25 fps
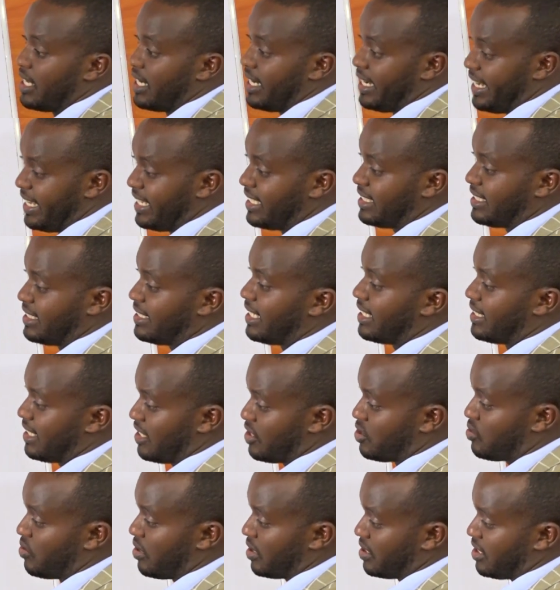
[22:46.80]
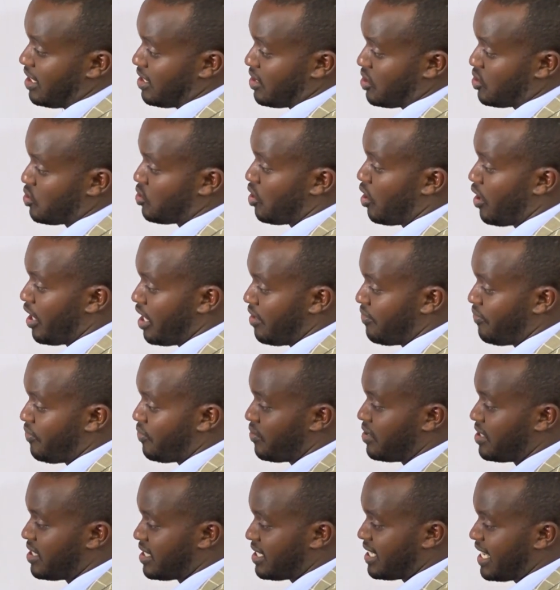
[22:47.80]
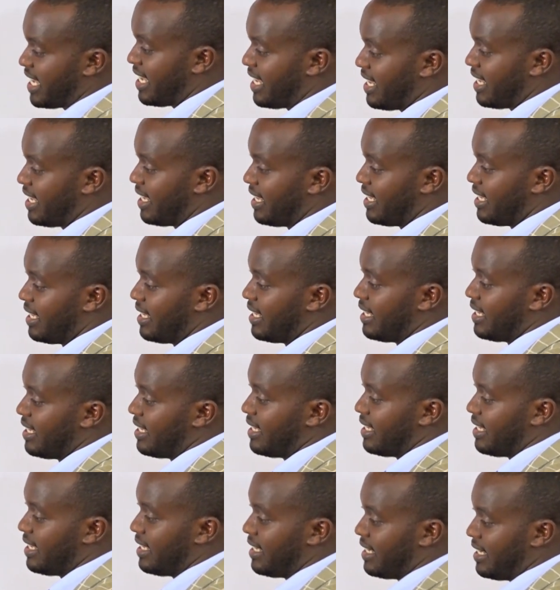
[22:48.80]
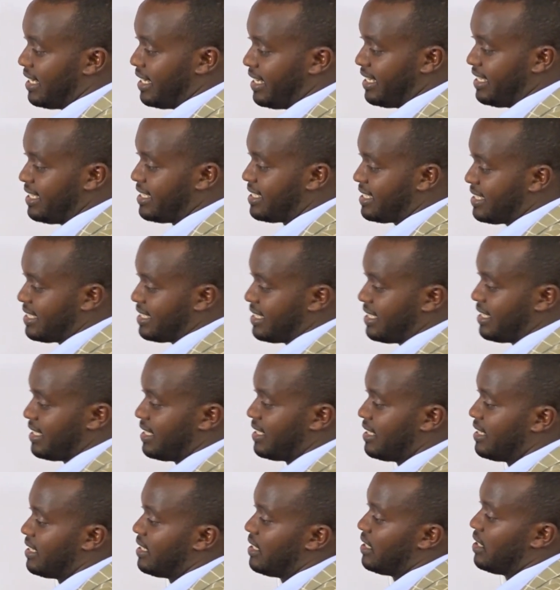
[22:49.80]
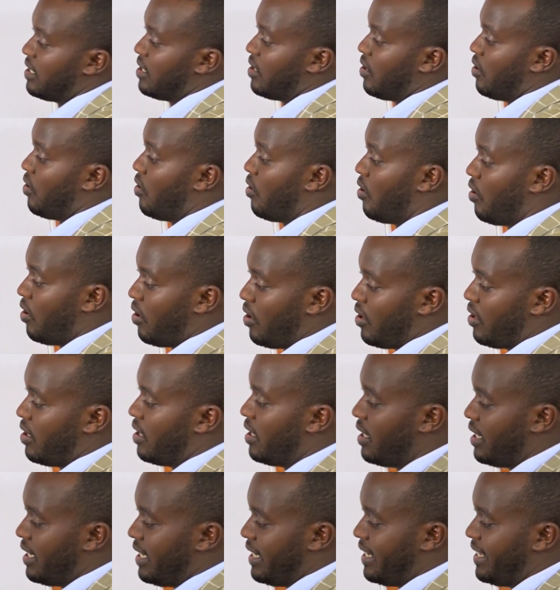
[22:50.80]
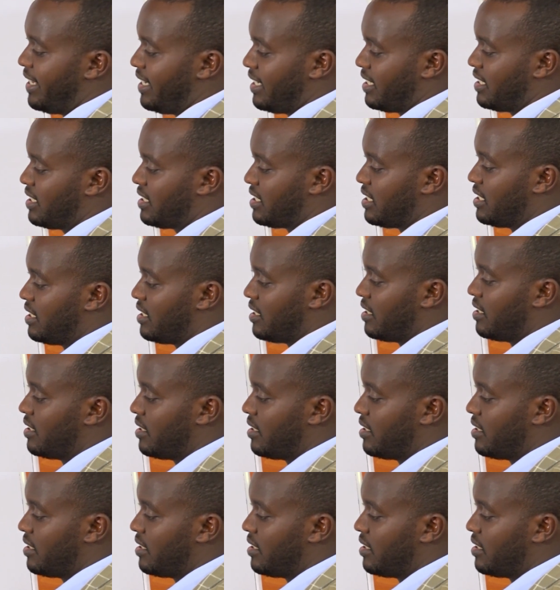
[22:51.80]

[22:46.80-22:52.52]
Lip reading: Linked data structures. So if we say list or linked